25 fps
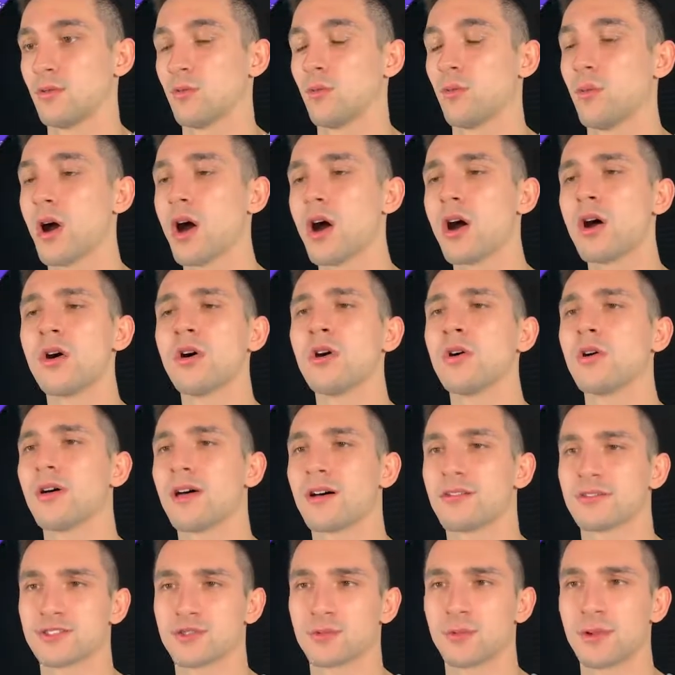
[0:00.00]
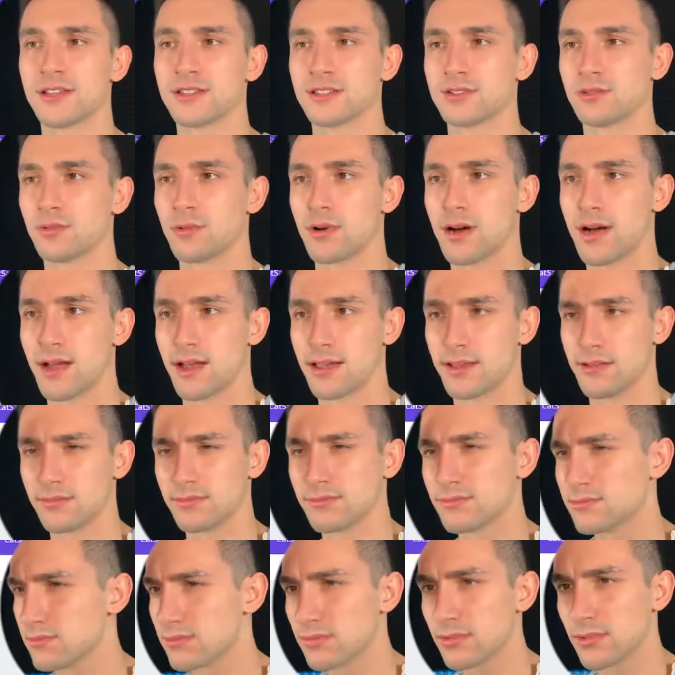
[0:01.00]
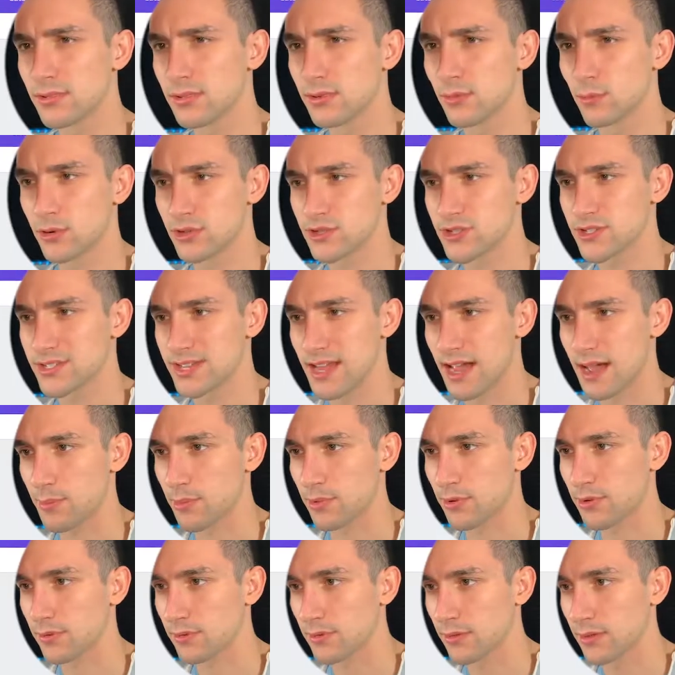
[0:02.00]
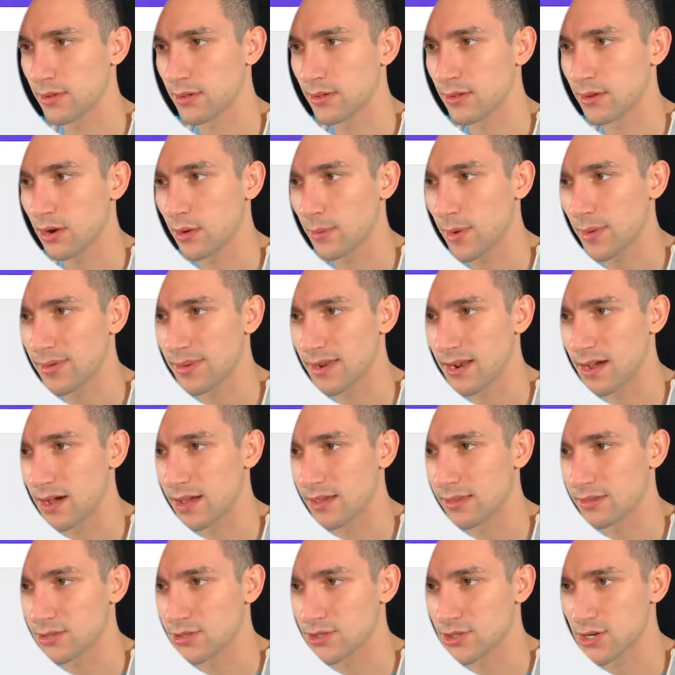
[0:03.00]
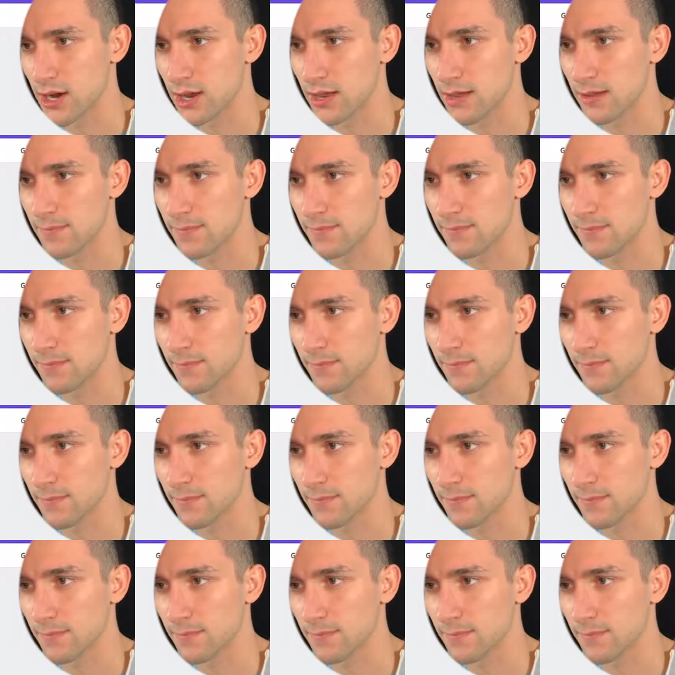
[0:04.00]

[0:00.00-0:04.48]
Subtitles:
Whoa, that was way too wide. What just happened? Or maybe not. Let's try it.